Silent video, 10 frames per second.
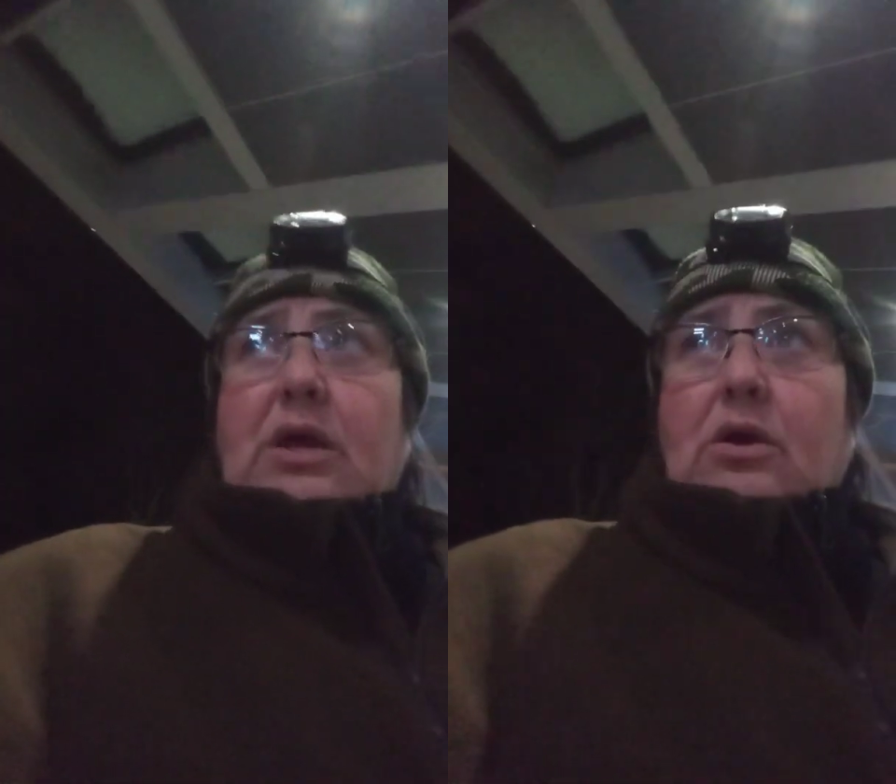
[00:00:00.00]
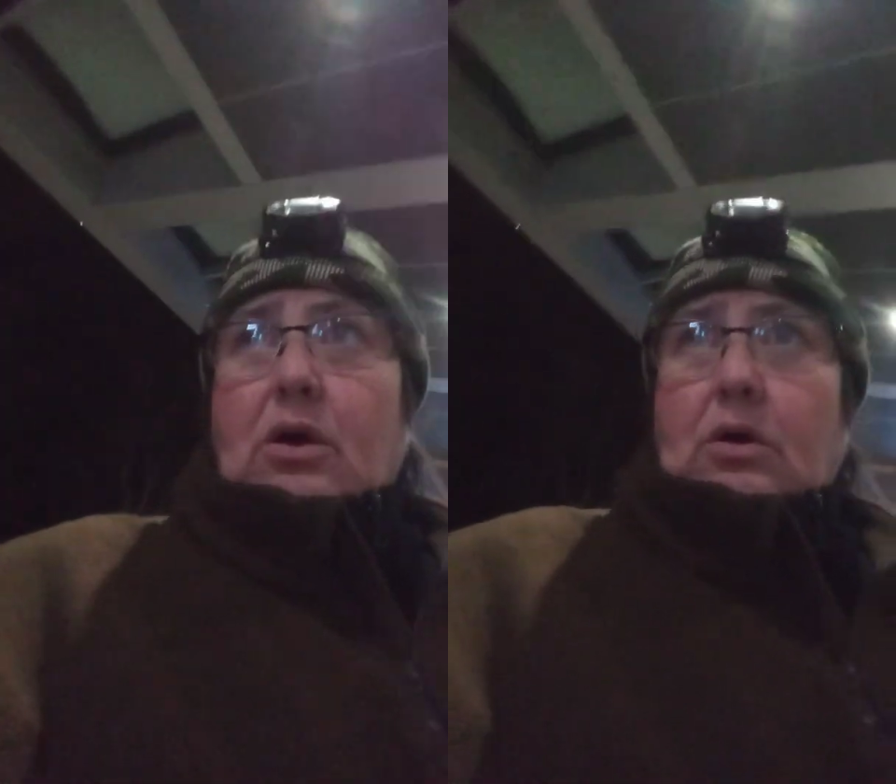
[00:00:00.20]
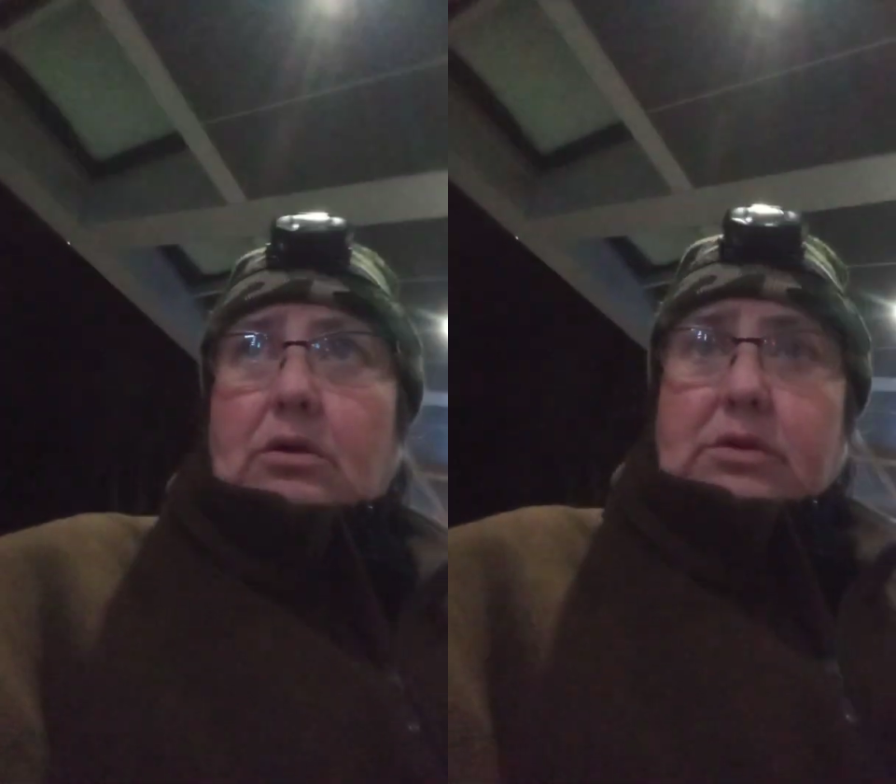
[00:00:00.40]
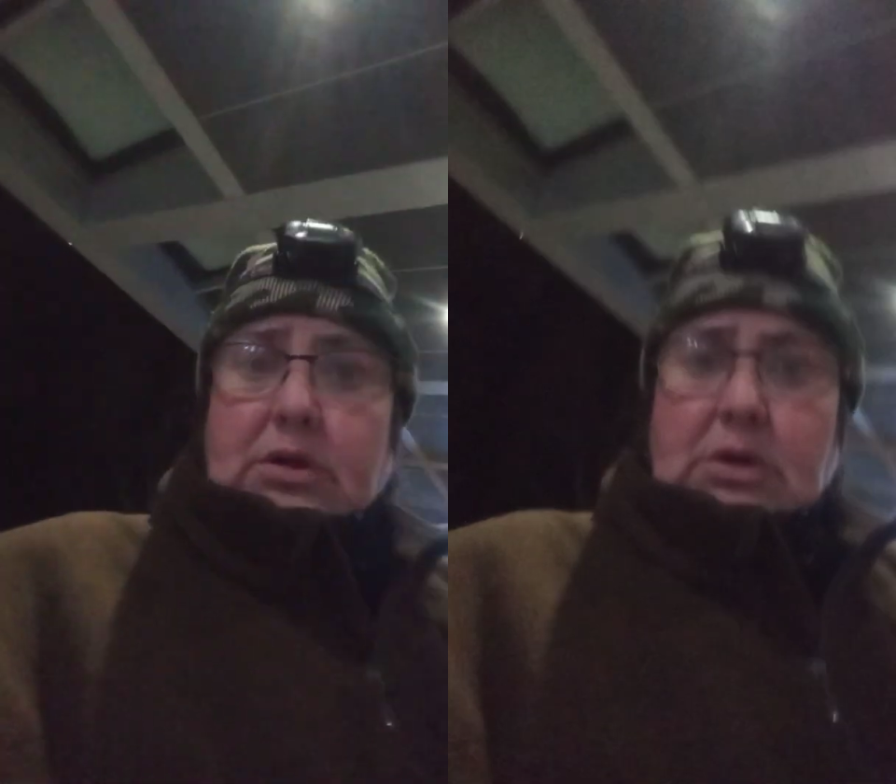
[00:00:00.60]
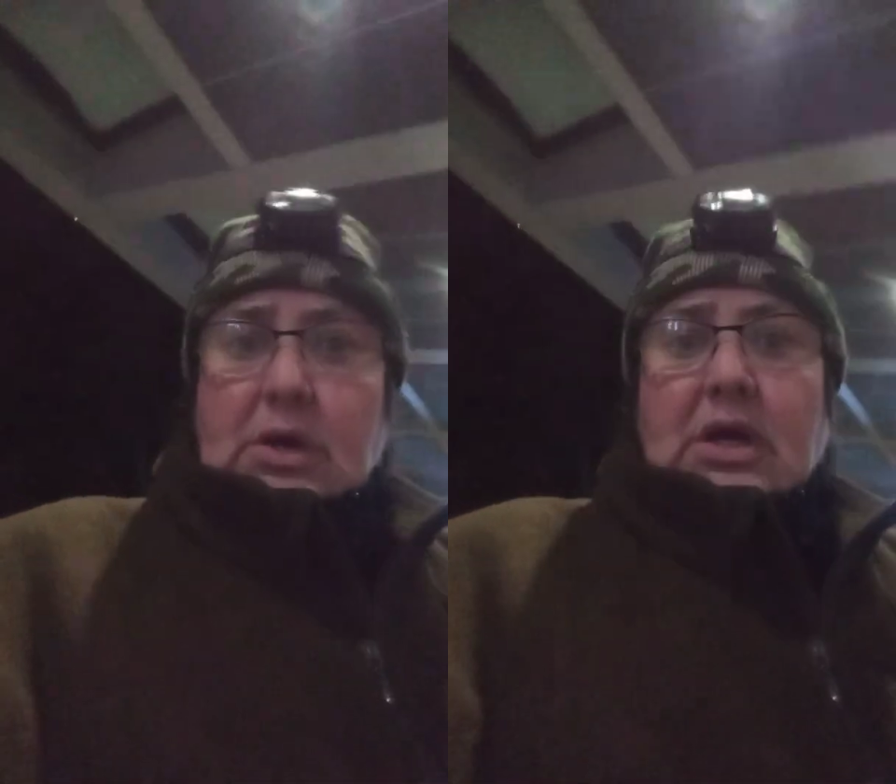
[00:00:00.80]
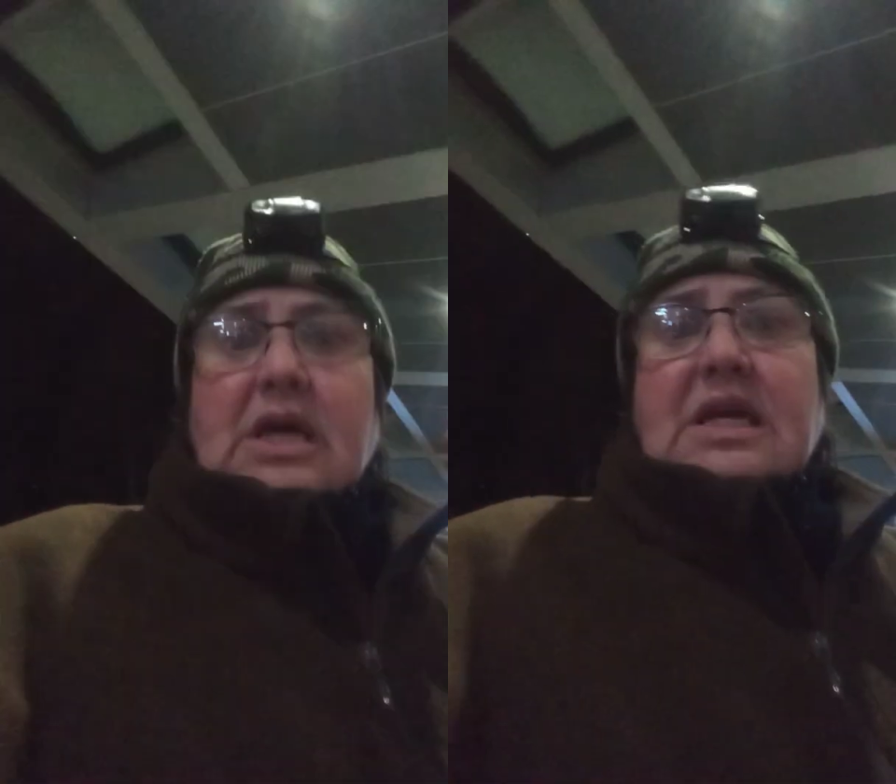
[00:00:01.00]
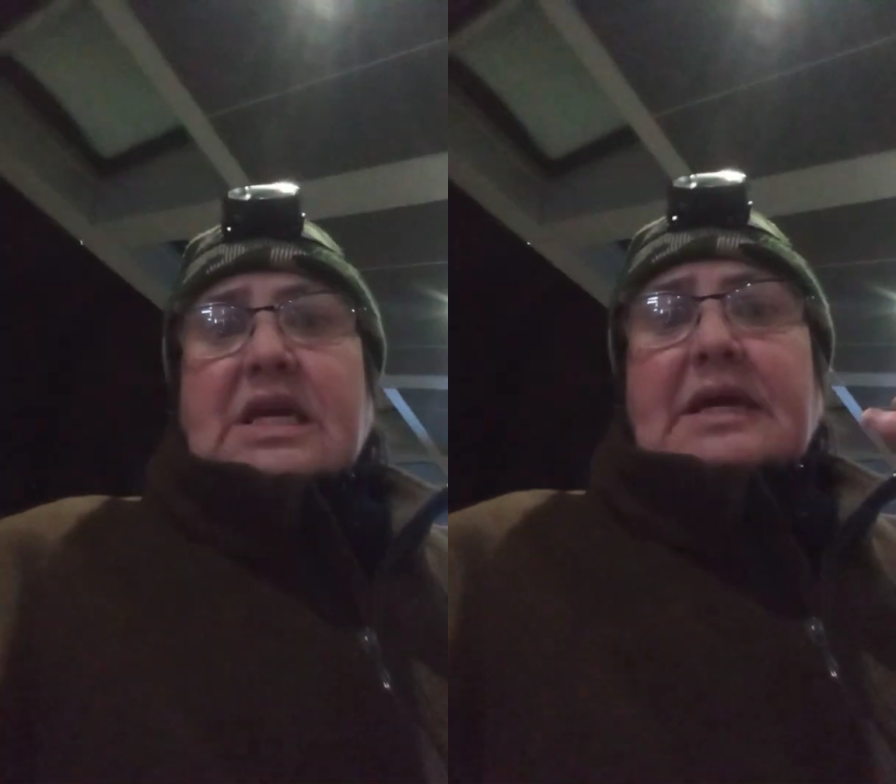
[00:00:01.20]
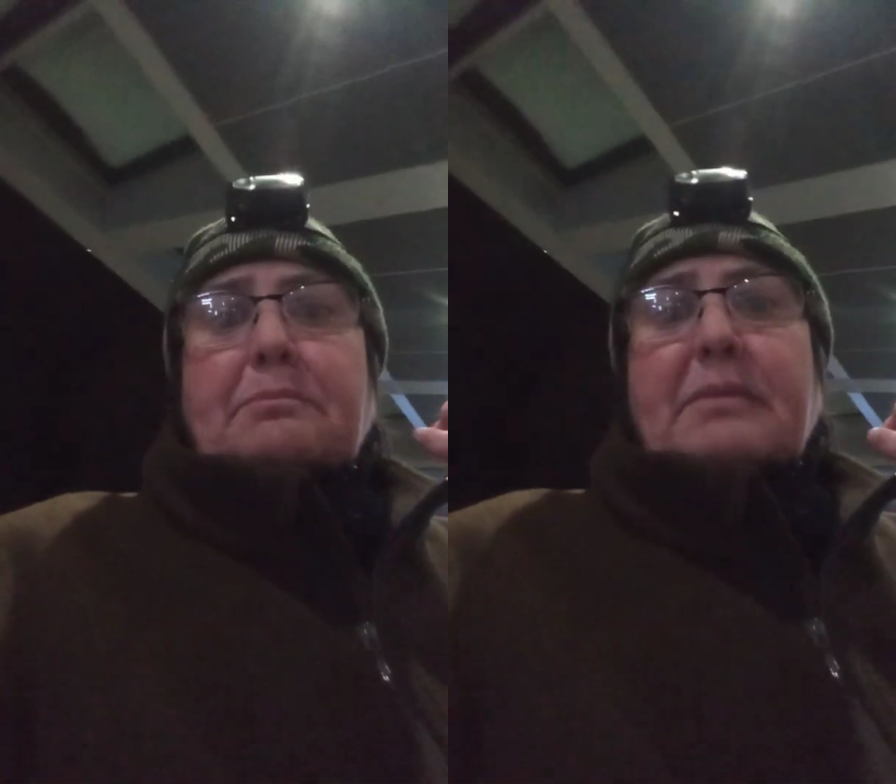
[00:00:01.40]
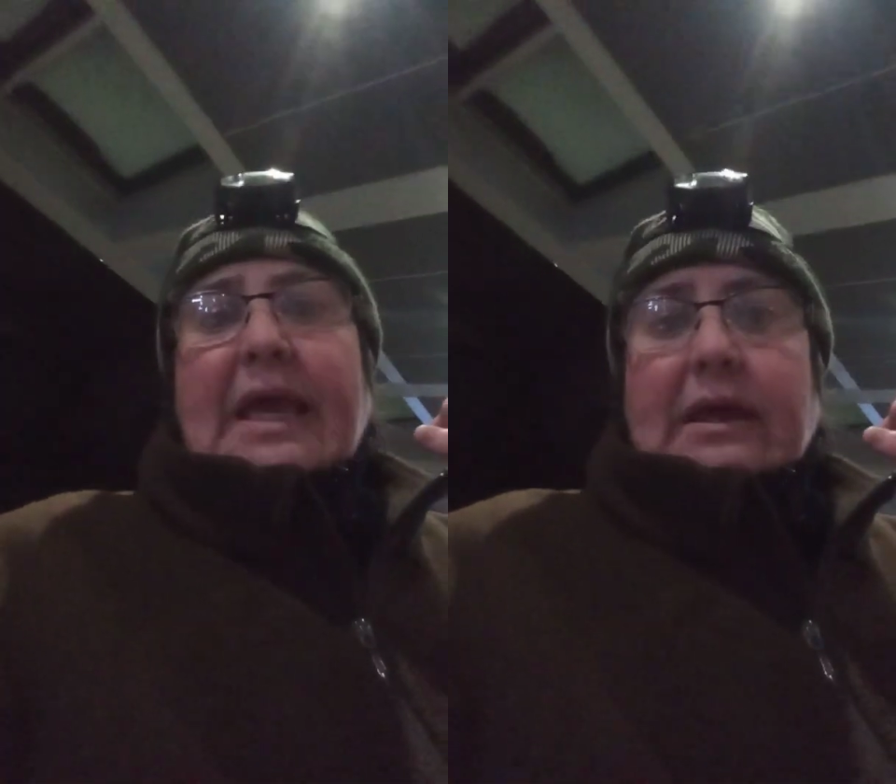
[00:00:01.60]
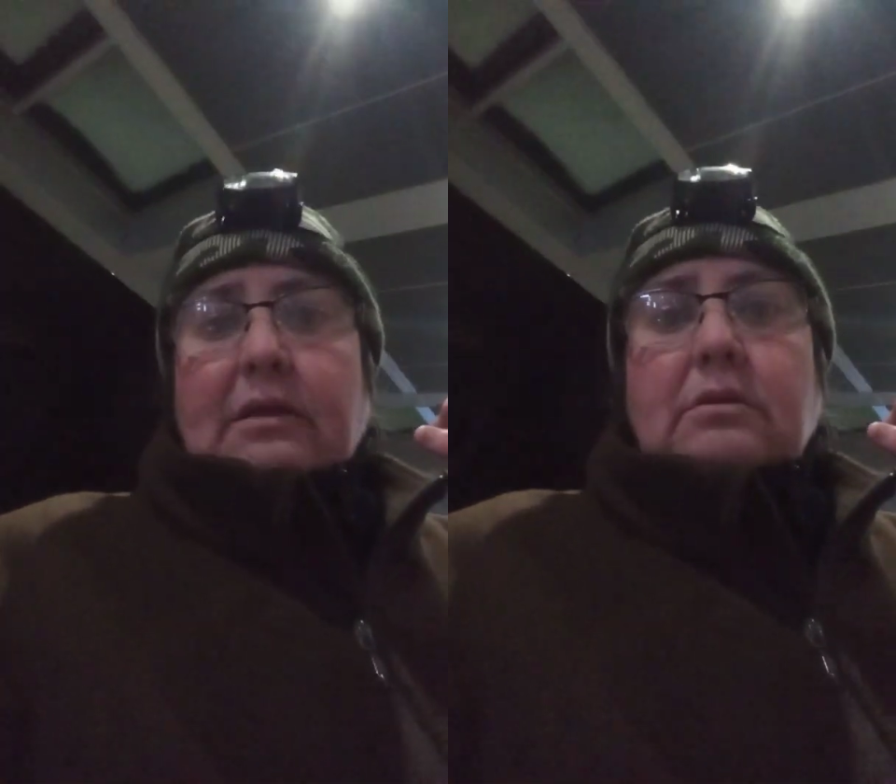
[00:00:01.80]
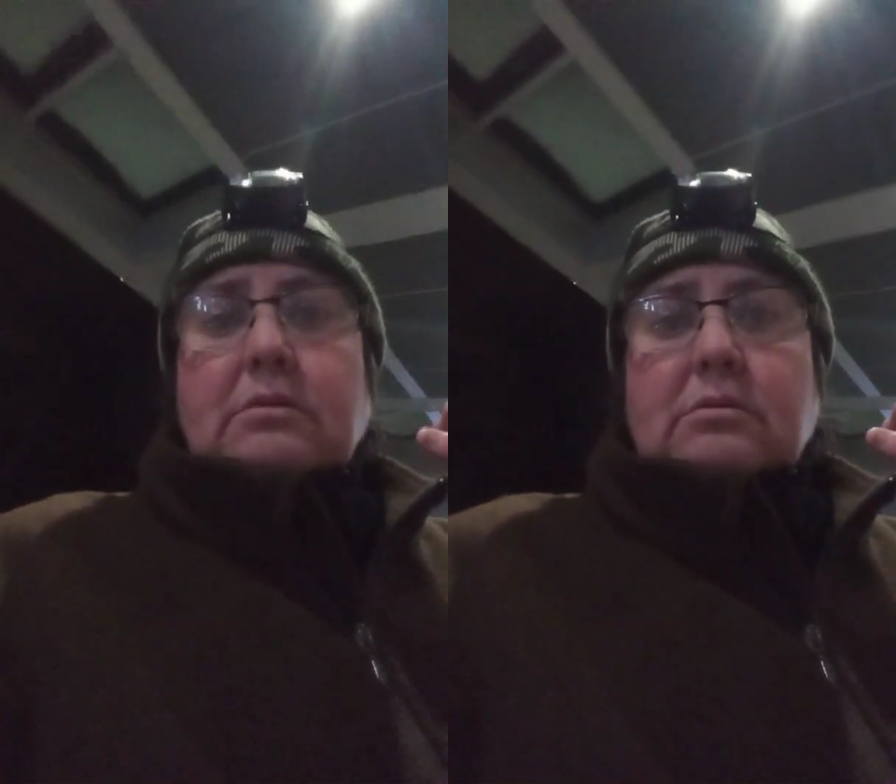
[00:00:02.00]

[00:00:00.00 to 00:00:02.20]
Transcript: called Kim Mann,